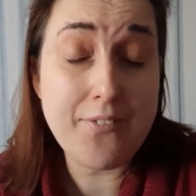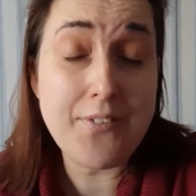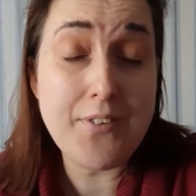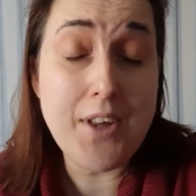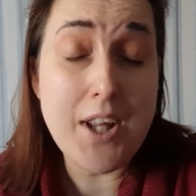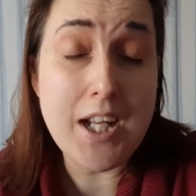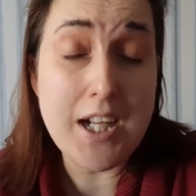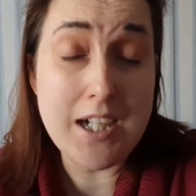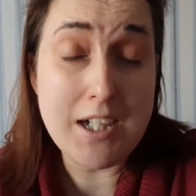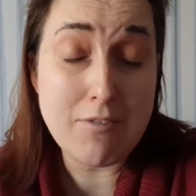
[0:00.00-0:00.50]

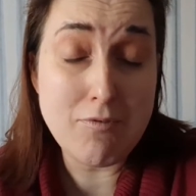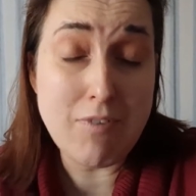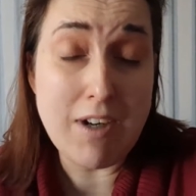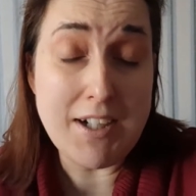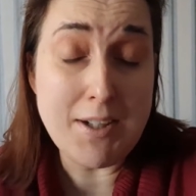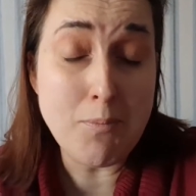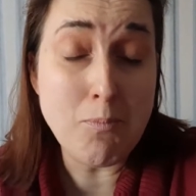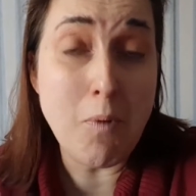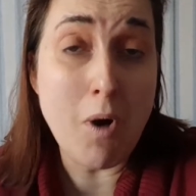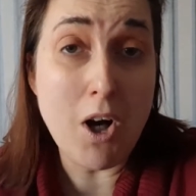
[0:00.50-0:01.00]
the
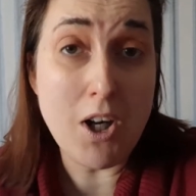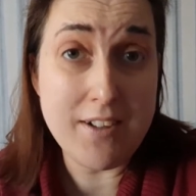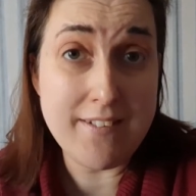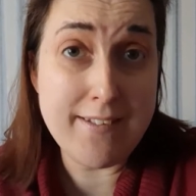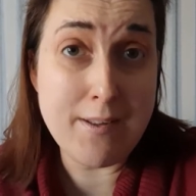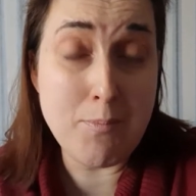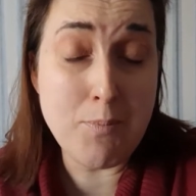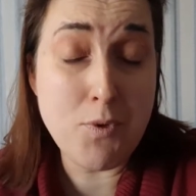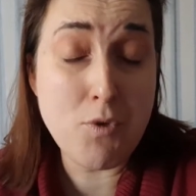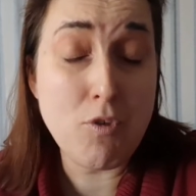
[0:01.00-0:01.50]
red and white
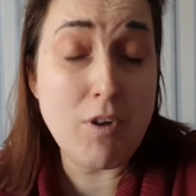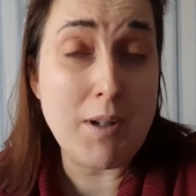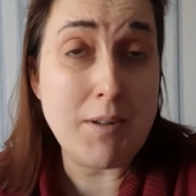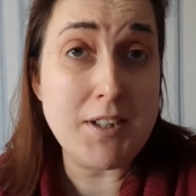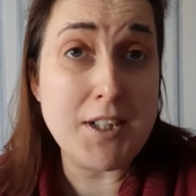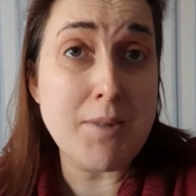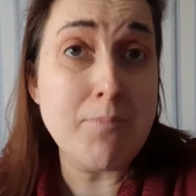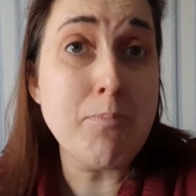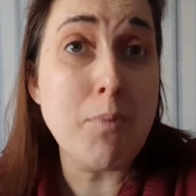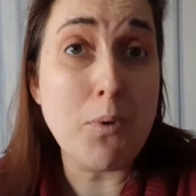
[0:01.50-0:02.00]

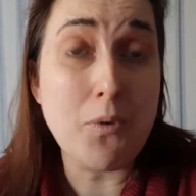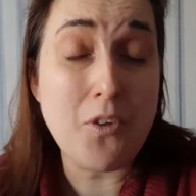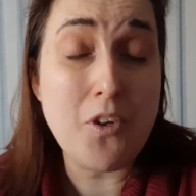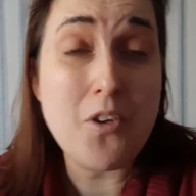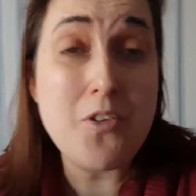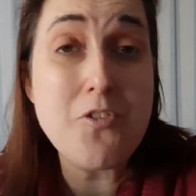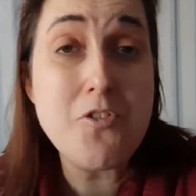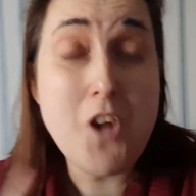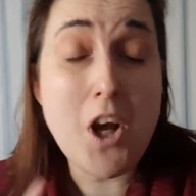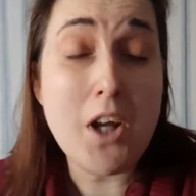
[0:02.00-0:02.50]
subscription
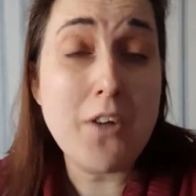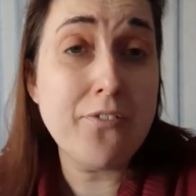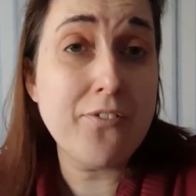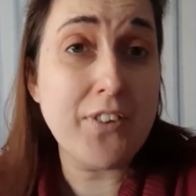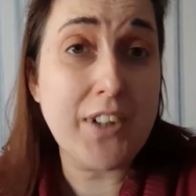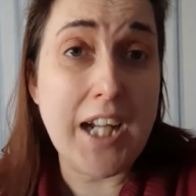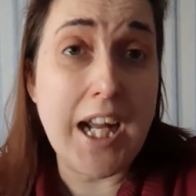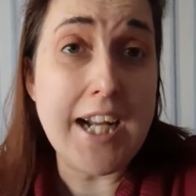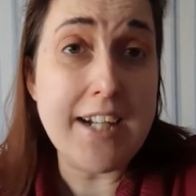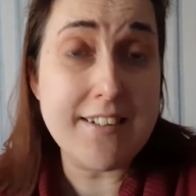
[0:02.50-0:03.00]
button. Don't
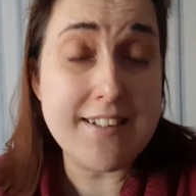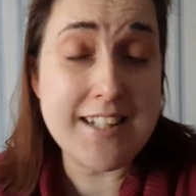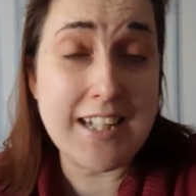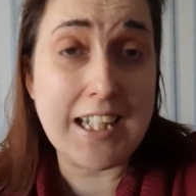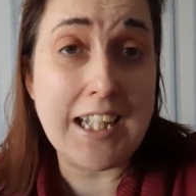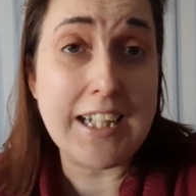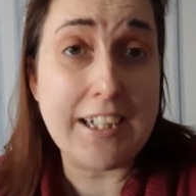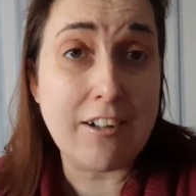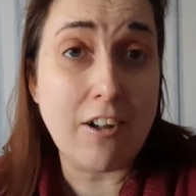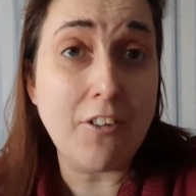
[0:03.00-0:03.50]
forget to
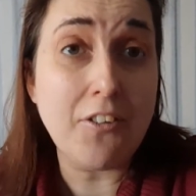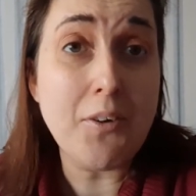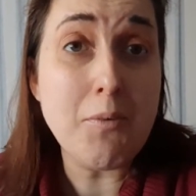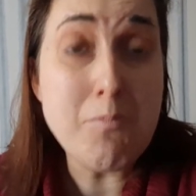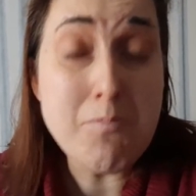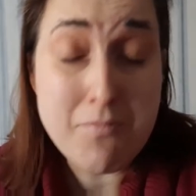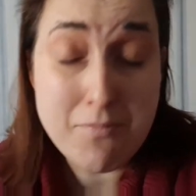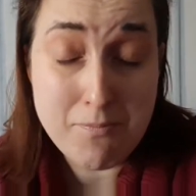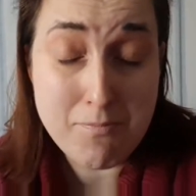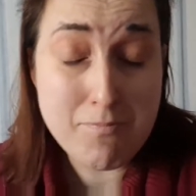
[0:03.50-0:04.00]
click on
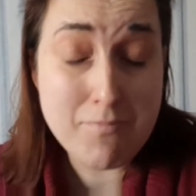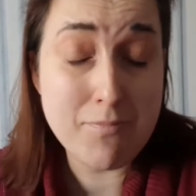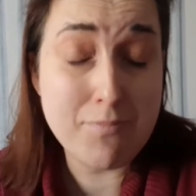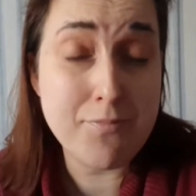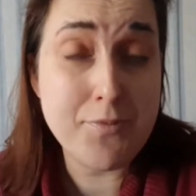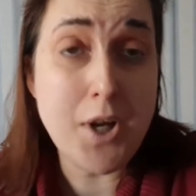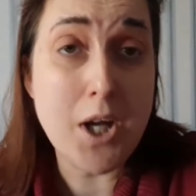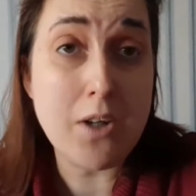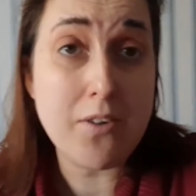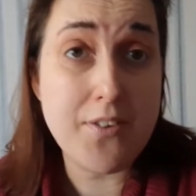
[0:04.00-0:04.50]
the
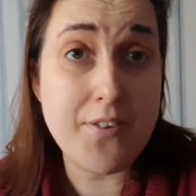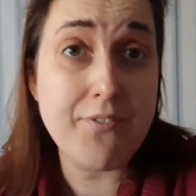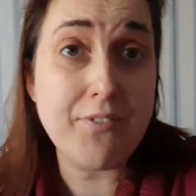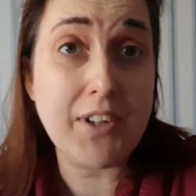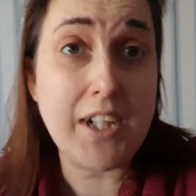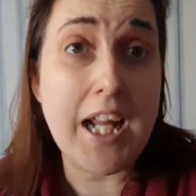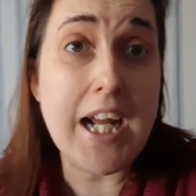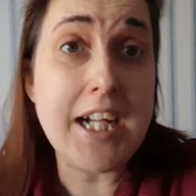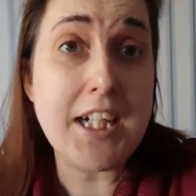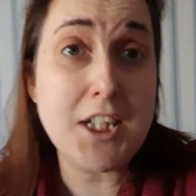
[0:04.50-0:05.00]

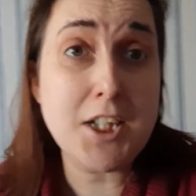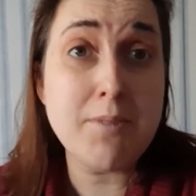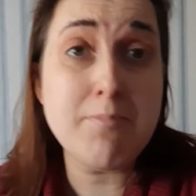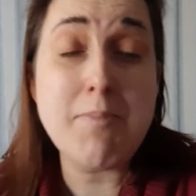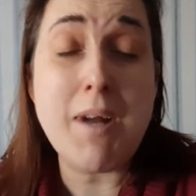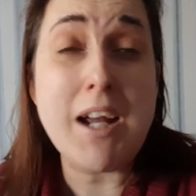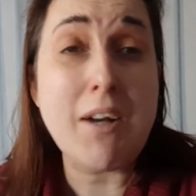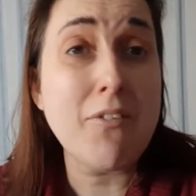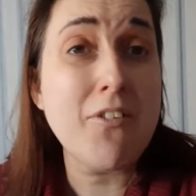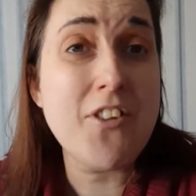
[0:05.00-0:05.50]
notification
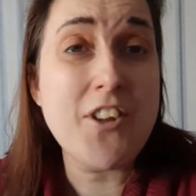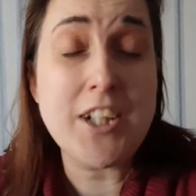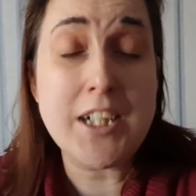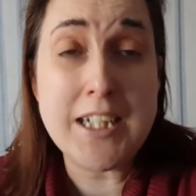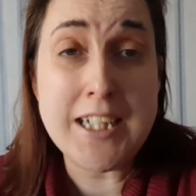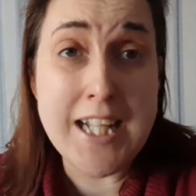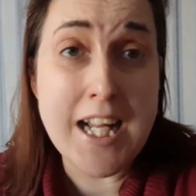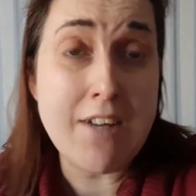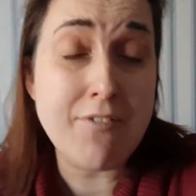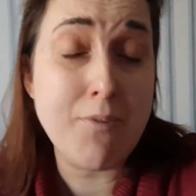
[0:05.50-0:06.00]
bell so
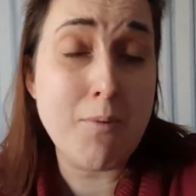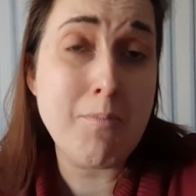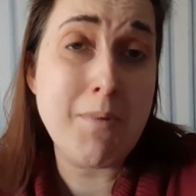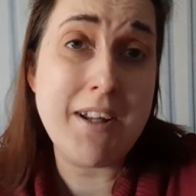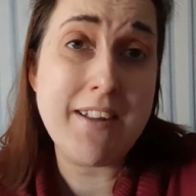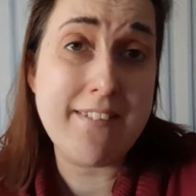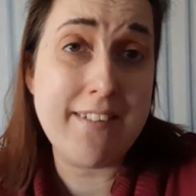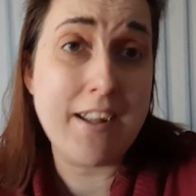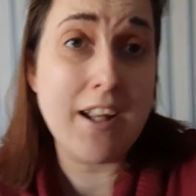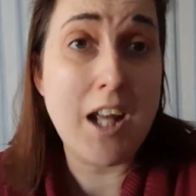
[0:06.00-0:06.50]
you never
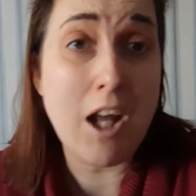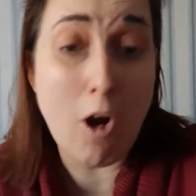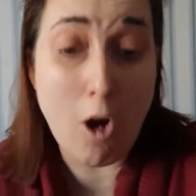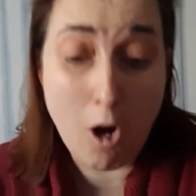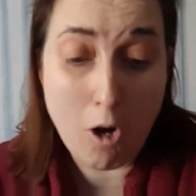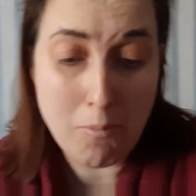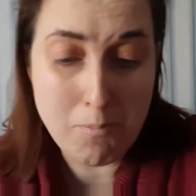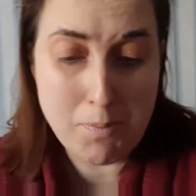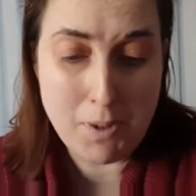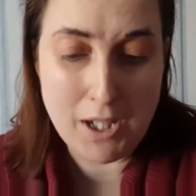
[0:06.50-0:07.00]
miss an
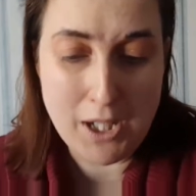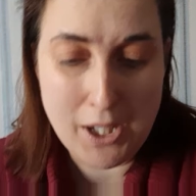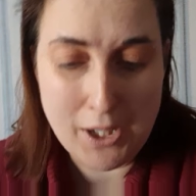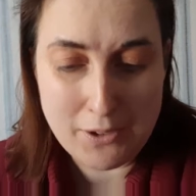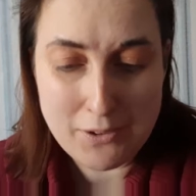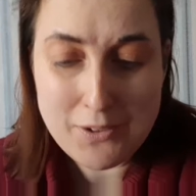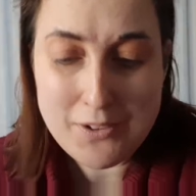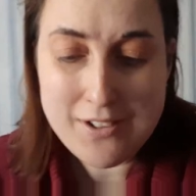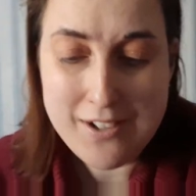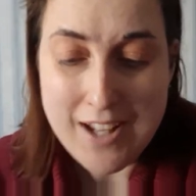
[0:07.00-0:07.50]

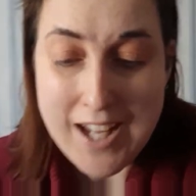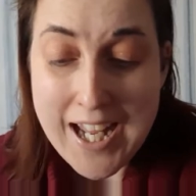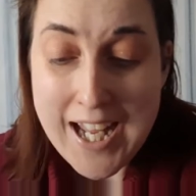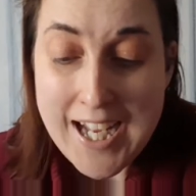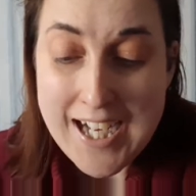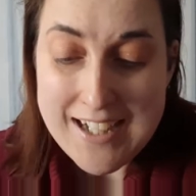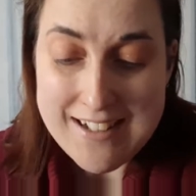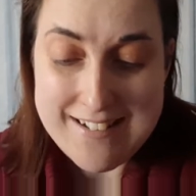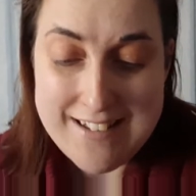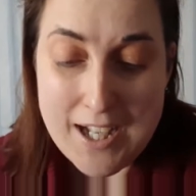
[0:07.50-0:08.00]
upload.
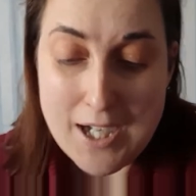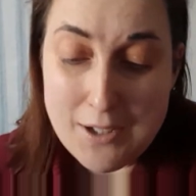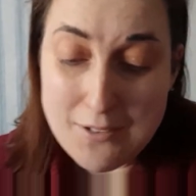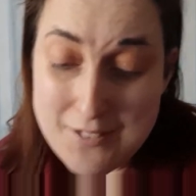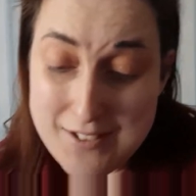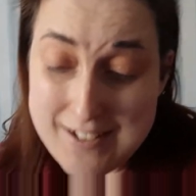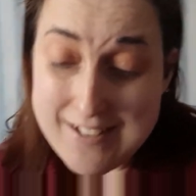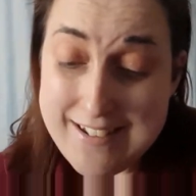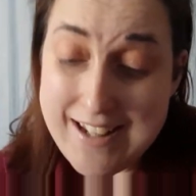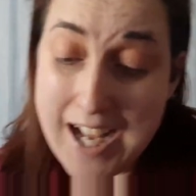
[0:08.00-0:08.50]
So
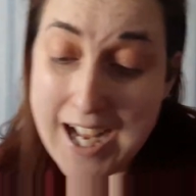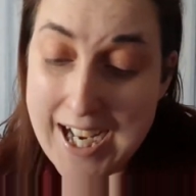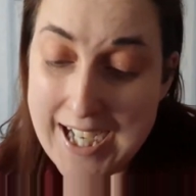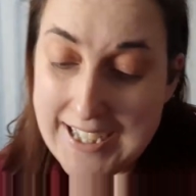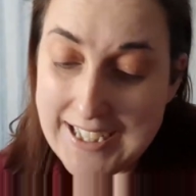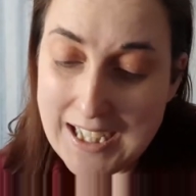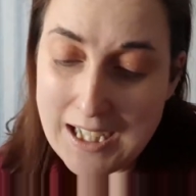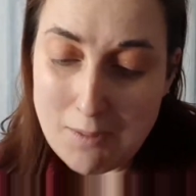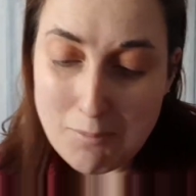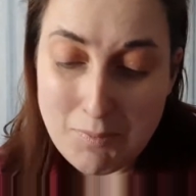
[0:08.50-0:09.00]

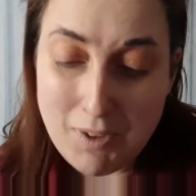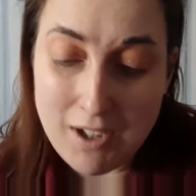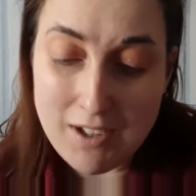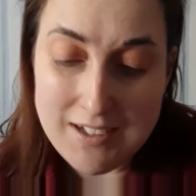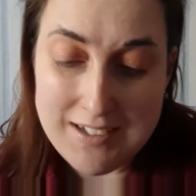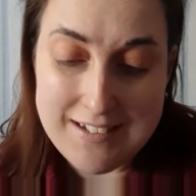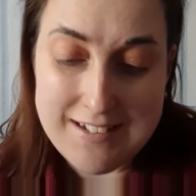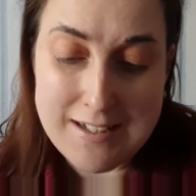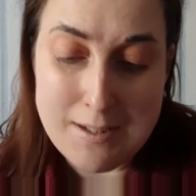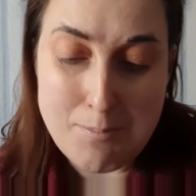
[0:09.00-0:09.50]
today I'm
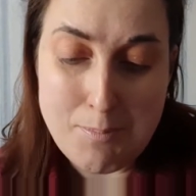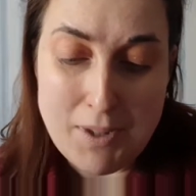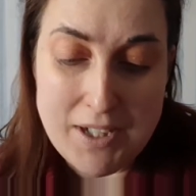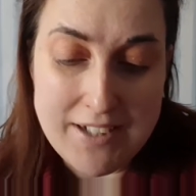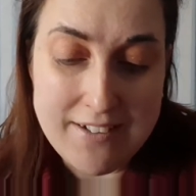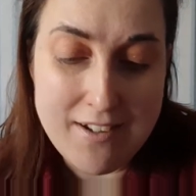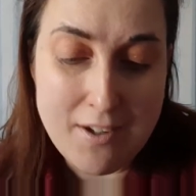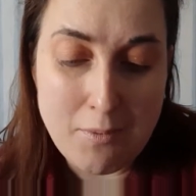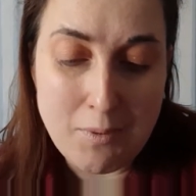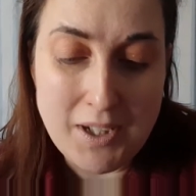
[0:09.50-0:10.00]
going to be
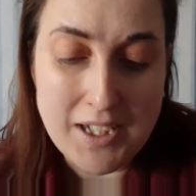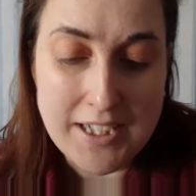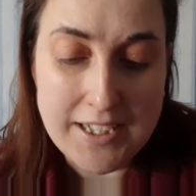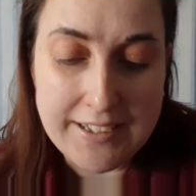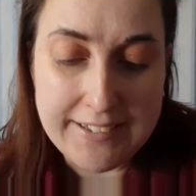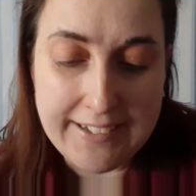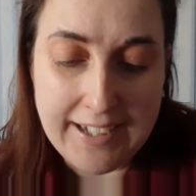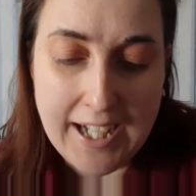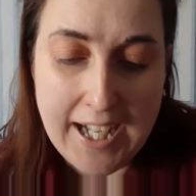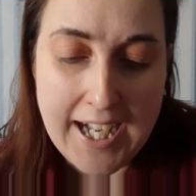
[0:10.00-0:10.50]

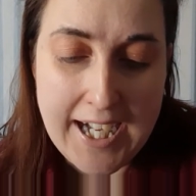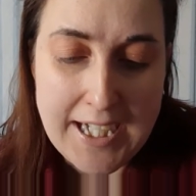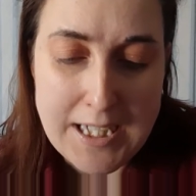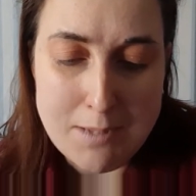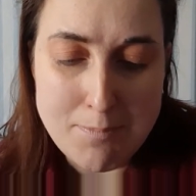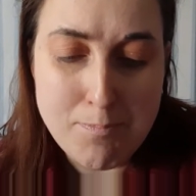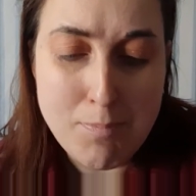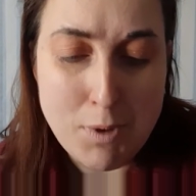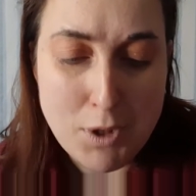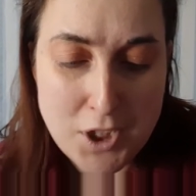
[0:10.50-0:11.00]
doing a
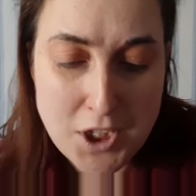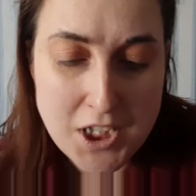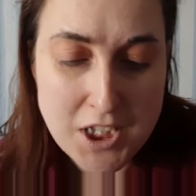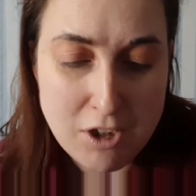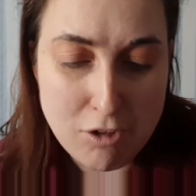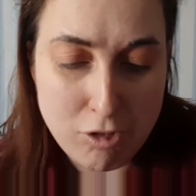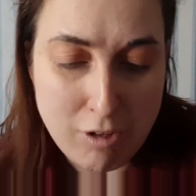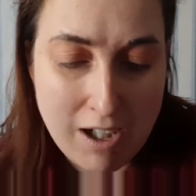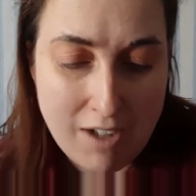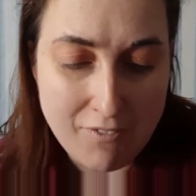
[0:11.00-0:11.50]
budget
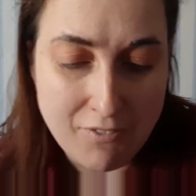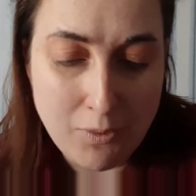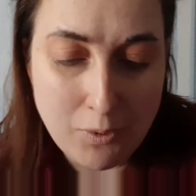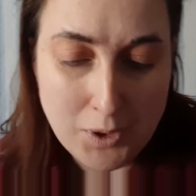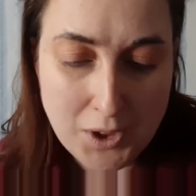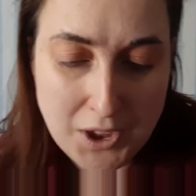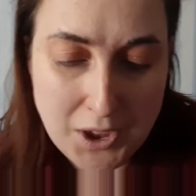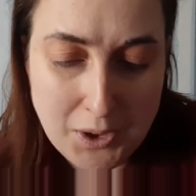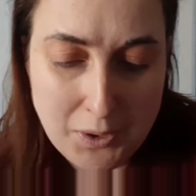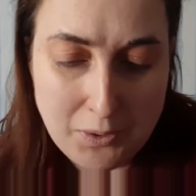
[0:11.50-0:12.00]
travel
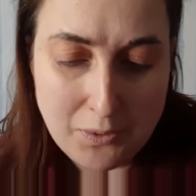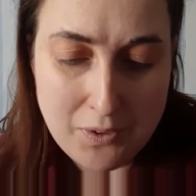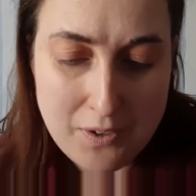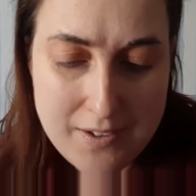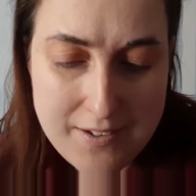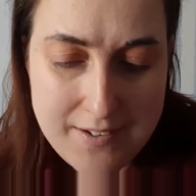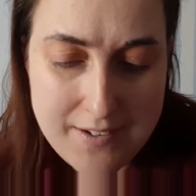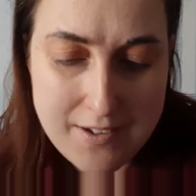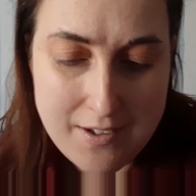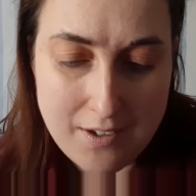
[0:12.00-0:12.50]

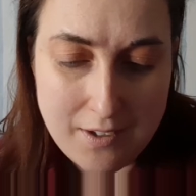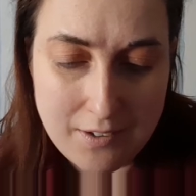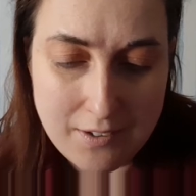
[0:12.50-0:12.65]
news